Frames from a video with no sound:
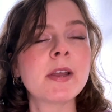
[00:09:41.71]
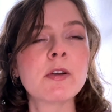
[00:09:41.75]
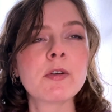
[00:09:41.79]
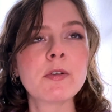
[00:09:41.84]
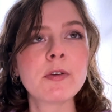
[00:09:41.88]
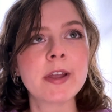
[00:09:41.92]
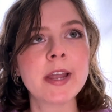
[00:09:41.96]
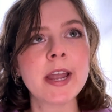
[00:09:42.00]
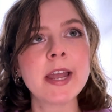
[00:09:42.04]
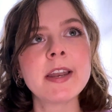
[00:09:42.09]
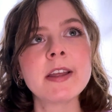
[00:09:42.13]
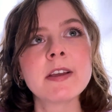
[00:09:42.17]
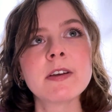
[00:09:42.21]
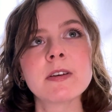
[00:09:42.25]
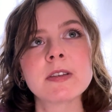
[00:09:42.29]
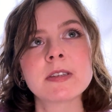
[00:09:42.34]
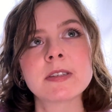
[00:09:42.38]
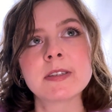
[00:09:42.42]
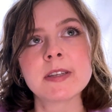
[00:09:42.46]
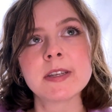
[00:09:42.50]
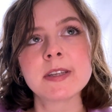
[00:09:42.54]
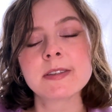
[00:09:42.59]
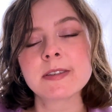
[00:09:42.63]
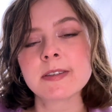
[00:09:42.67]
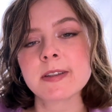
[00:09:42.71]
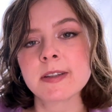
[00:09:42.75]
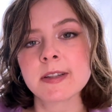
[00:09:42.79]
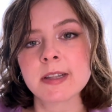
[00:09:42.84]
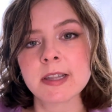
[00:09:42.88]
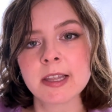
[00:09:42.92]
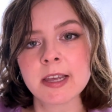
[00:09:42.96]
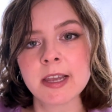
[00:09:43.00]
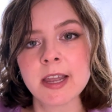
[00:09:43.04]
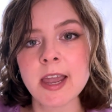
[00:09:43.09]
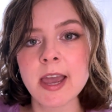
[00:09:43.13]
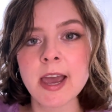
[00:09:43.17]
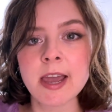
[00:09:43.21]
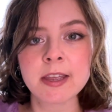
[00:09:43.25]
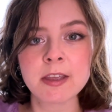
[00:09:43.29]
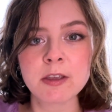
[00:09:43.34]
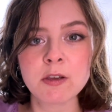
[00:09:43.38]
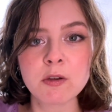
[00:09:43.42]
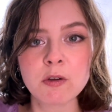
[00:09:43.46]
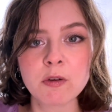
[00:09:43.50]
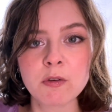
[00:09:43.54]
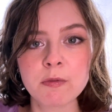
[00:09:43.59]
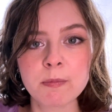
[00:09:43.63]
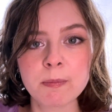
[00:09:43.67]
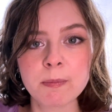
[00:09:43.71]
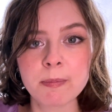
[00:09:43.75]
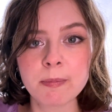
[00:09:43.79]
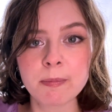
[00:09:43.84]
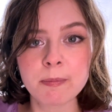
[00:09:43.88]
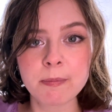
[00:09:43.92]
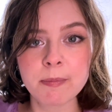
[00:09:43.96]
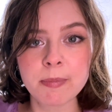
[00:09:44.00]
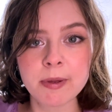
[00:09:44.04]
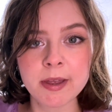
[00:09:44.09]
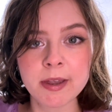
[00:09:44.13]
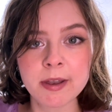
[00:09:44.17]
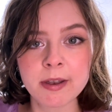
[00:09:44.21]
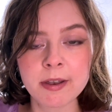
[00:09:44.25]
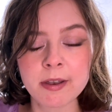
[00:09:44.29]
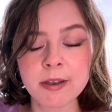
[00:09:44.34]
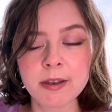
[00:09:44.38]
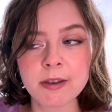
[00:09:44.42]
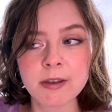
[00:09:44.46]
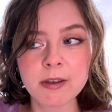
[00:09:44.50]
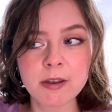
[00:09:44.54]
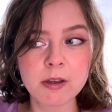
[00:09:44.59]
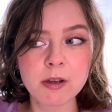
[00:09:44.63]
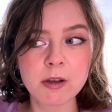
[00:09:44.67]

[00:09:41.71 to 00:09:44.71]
creating consistently, and you've been